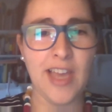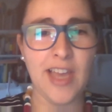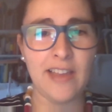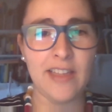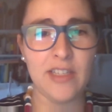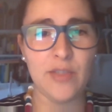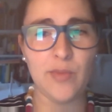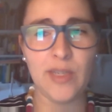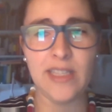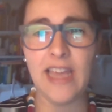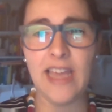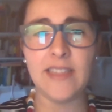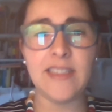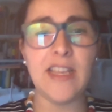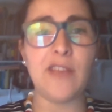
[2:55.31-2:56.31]
island with
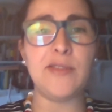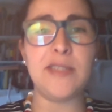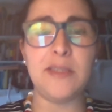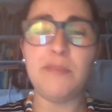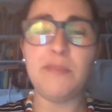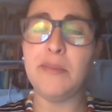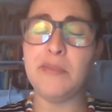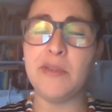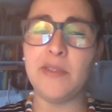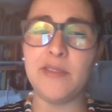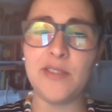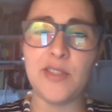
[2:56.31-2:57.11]
8,000 people.